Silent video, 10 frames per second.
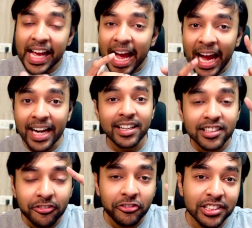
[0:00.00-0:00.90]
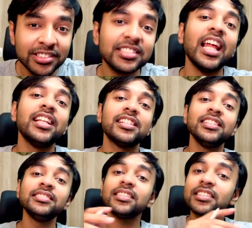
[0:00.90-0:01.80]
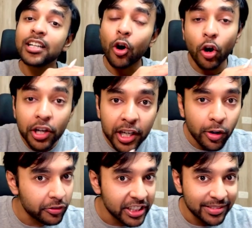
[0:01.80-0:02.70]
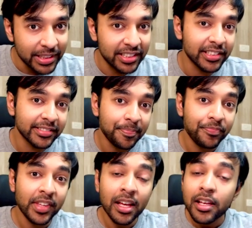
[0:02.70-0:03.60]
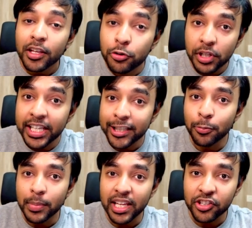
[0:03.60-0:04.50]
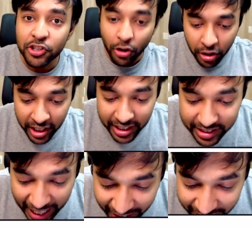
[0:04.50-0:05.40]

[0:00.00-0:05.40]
And the first challenge is the ordering of these messages. You need to make sure that